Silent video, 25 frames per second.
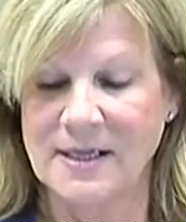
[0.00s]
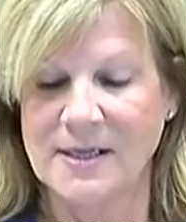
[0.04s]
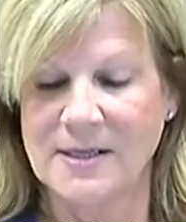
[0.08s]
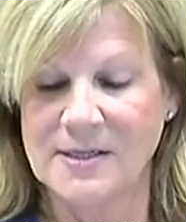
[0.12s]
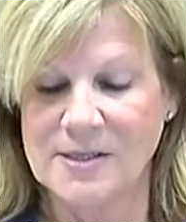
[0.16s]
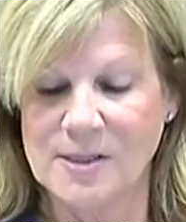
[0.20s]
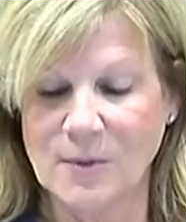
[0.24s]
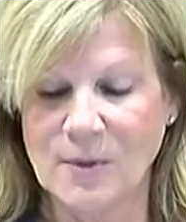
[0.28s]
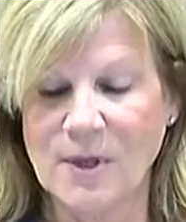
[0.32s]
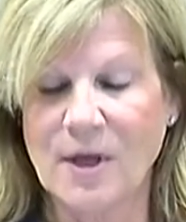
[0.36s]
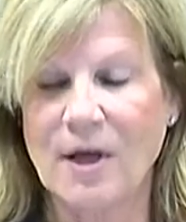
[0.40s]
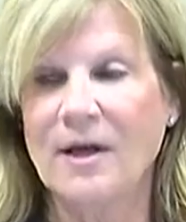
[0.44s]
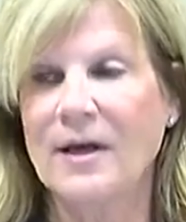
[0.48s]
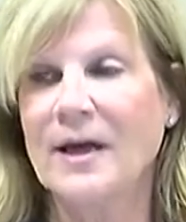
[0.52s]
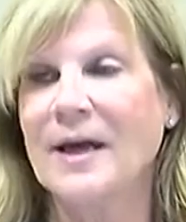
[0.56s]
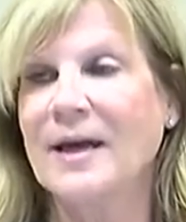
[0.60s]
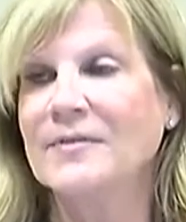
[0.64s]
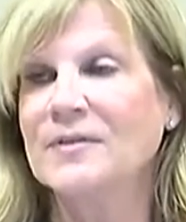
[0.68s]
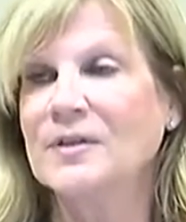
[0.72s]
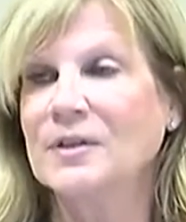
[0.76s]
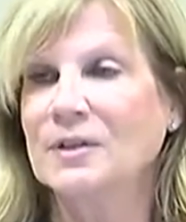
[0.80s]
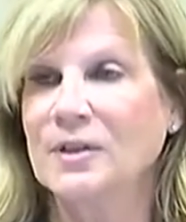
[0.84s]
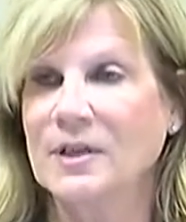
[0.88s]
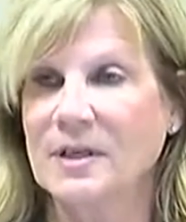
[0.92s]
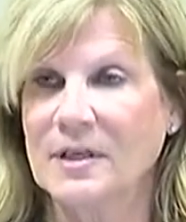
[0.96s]
So we all
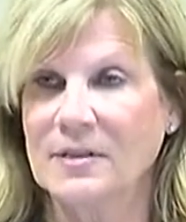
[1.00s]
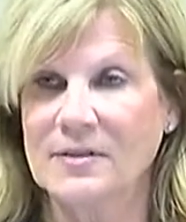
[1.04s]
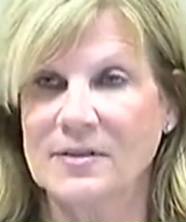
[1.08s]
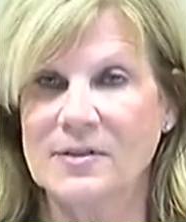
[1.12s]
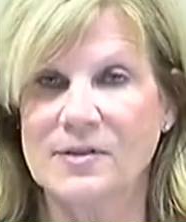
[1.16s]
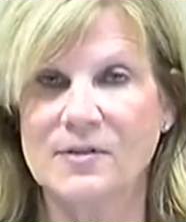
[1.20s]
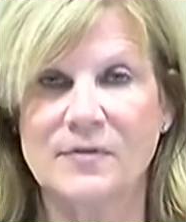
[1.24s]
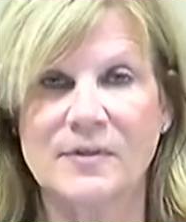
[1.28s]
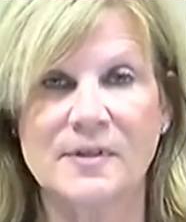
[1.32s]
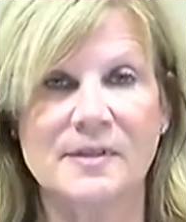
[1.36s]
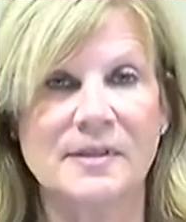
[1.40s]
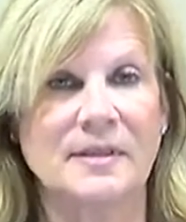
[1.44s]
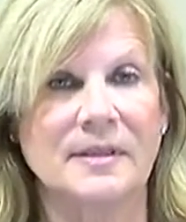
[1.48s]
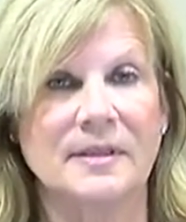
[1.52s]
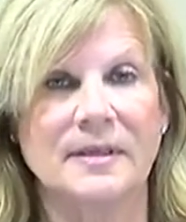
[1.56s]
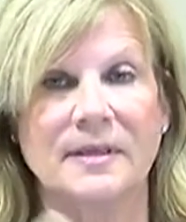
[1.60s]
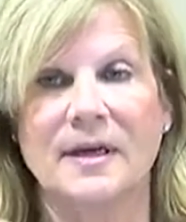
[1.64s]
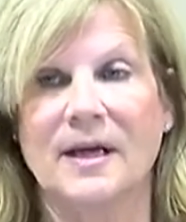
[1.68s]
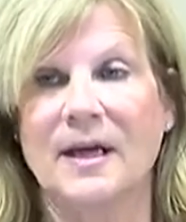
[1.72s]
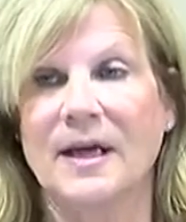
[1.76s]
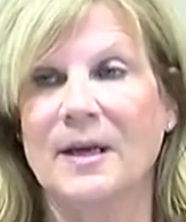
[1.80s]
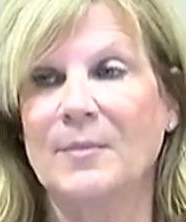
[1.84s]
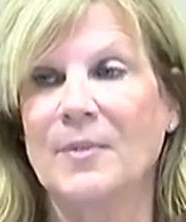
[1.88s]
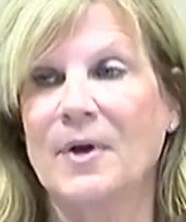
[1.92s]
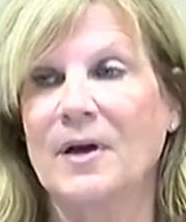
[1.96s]
have to look at this fiscally.
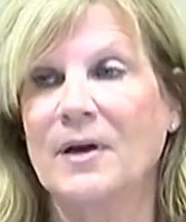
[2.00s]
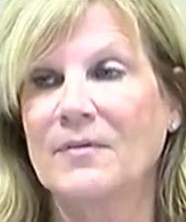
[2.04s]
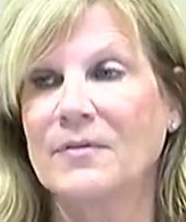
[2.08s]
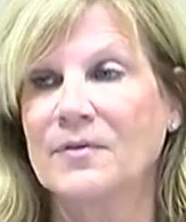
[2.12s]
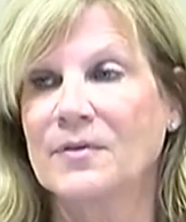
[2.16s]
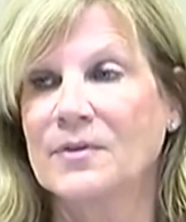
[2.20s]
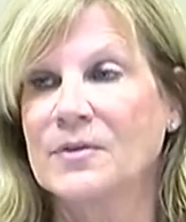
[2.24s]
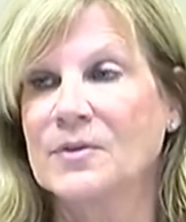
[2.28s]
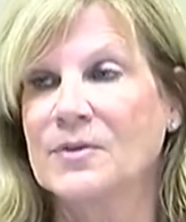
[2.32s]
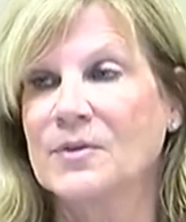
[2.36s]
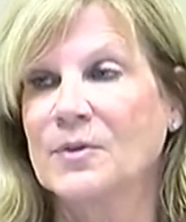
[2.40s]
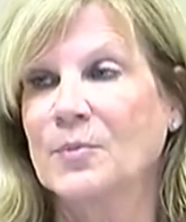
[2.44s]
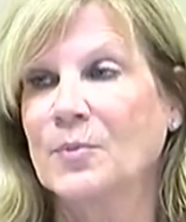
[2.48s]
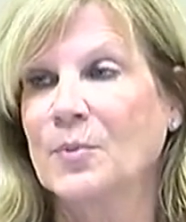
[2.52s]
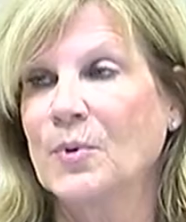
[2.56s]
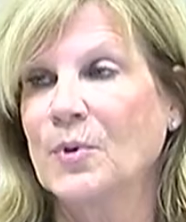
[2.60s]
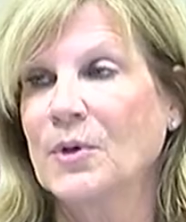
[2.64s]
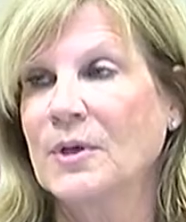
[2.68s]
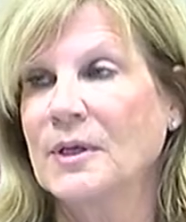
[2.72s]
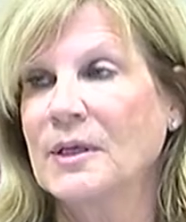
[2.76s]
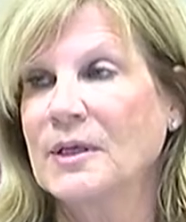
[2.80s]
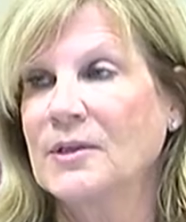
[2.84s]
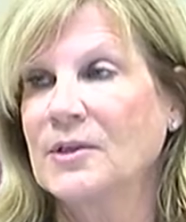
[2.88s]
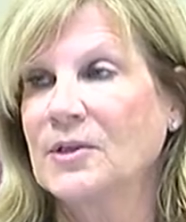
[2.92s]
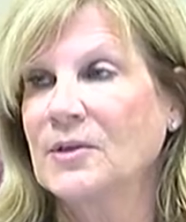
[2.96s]
I'm all for
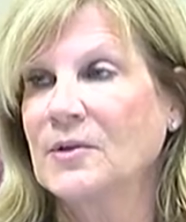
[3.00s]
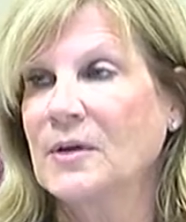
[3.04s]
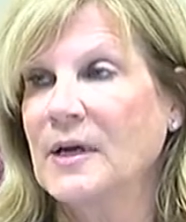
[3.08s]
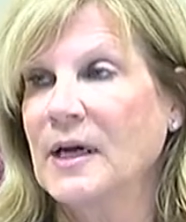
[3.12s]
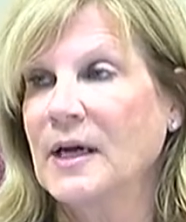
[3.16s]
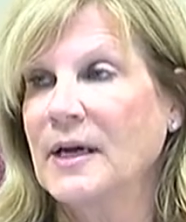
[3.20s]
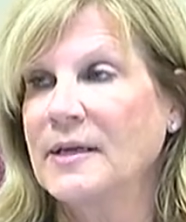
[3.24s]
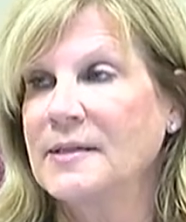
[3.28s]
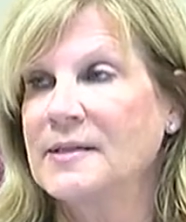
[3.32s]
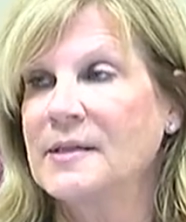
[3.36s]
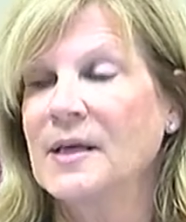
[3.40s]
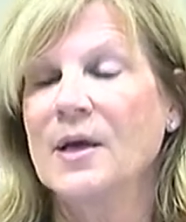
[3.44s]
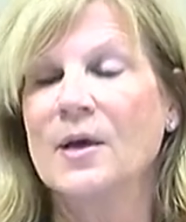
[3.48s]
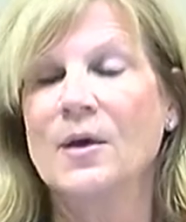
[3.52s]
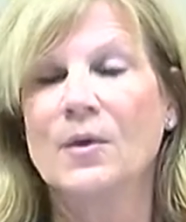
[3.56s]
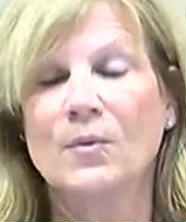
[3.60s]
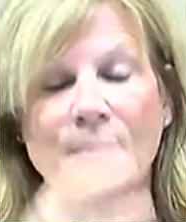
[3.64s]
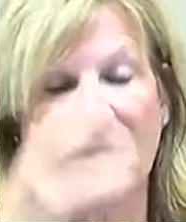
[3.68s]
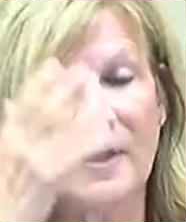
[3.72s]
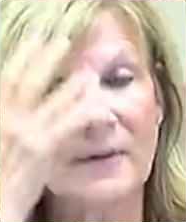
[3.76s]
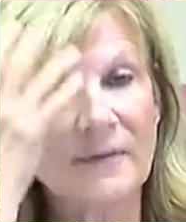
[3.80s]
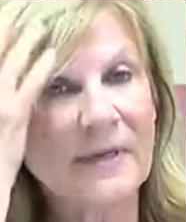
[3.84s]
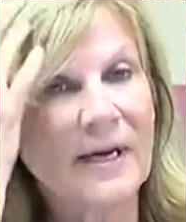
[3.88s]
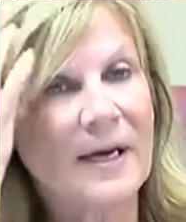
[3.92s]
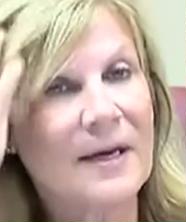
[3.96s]
supporting you guys.
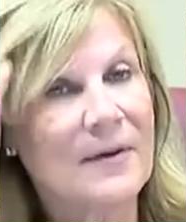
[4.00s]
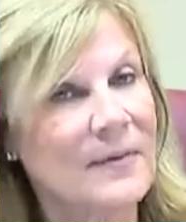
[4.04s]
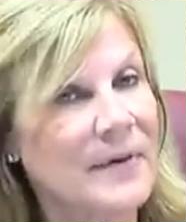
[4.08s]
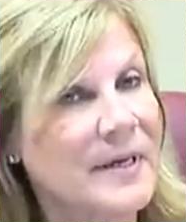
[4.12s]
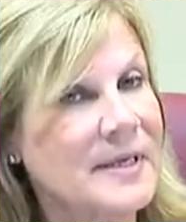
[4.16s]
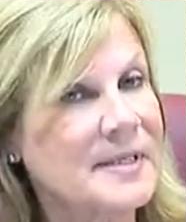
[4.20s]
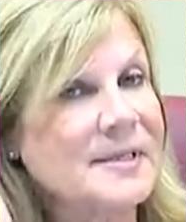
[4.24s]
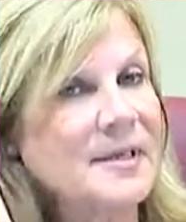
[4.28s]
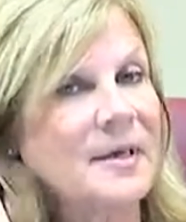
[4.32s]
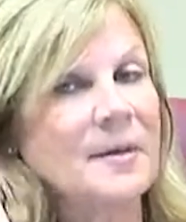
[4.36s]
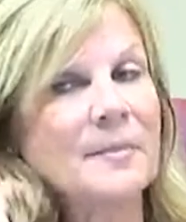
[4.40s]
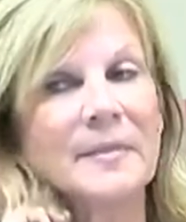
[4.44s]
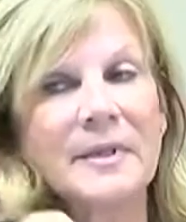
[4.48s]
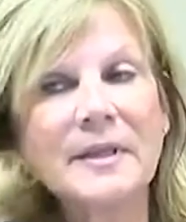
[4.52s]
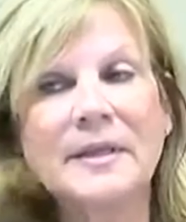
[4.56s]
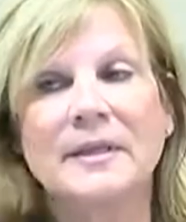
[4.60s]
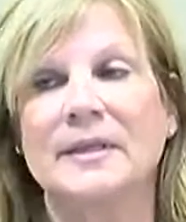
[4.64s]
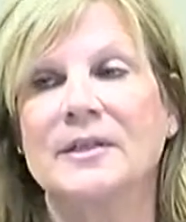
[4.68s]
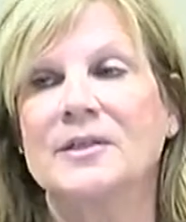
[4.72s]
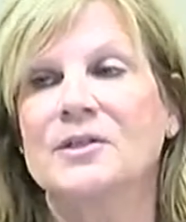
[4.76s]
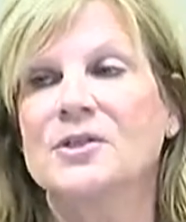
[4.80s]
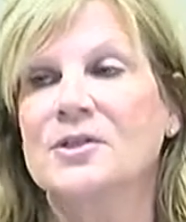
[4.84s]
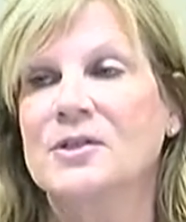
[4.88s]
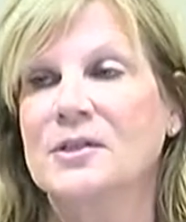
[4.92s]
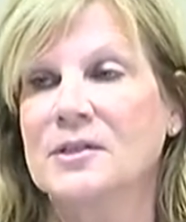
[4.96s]
We have not raised our
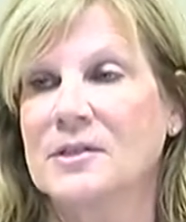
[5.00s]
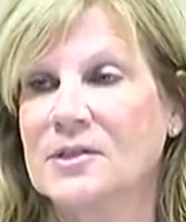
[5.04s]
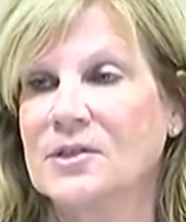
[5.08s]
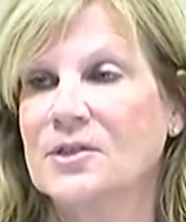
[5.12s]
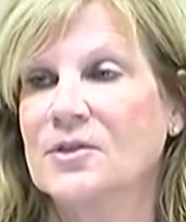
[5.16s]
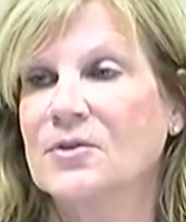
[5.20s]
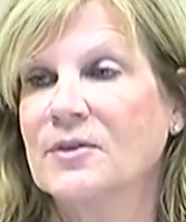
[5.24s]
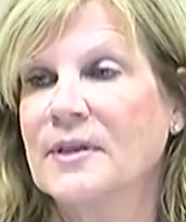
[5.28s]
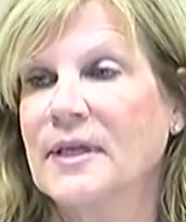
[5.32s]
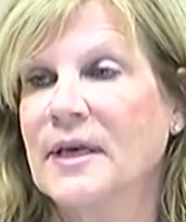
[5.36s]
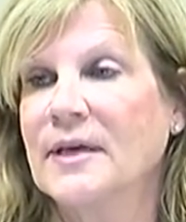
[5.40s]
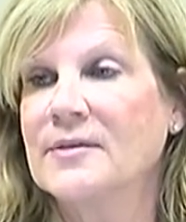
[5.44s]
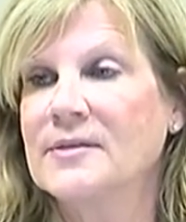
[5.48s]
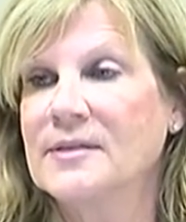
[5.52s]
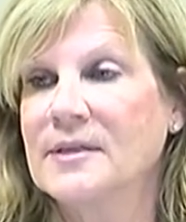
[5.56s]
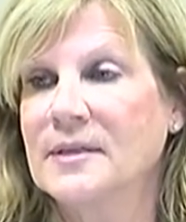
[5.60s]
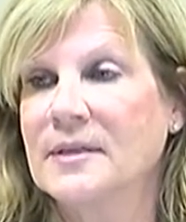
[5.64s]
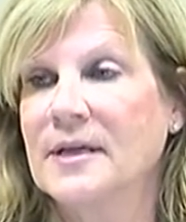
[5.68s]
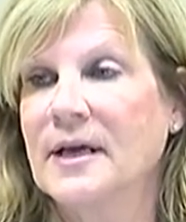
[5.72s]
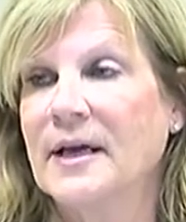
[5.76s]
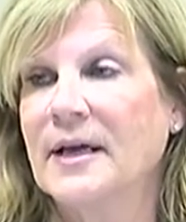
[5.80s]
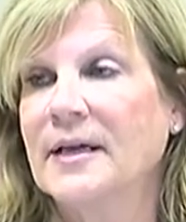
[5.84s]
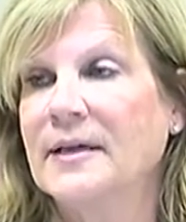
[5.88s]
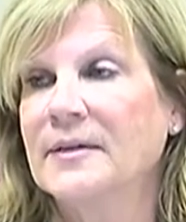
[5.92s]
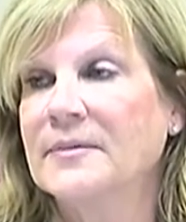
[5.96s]
millage since
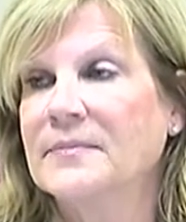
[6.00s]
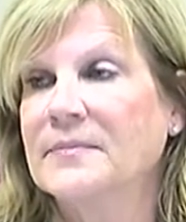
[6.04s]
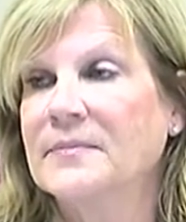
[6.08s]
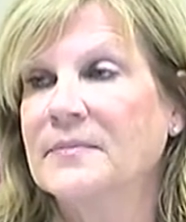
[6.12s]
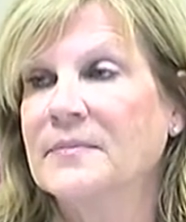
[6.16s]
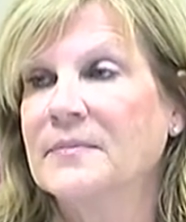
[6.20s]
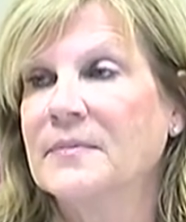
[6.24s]
2009.